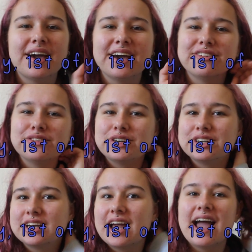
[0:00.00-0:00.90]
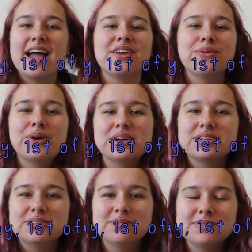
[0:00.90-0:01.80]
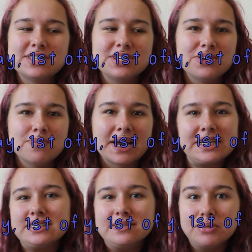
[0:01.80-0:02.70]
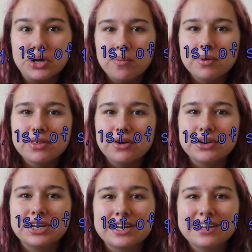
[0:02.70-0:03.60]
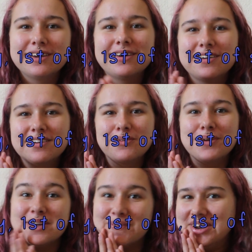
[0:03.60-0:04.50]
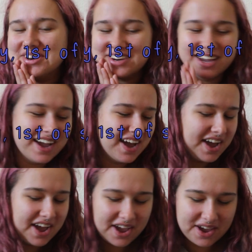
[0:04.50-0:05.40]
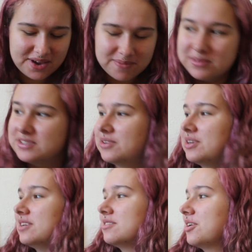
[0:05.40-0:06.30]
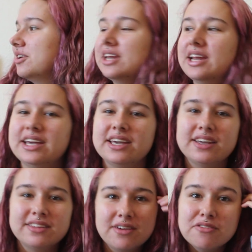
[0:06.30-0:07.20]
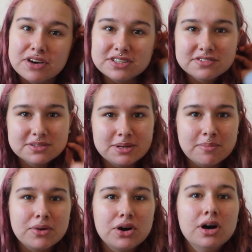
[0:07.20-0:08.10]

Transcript: Hi everyone and welcome to Becca's Bookoplathon week 1. So it is currently 1st of September.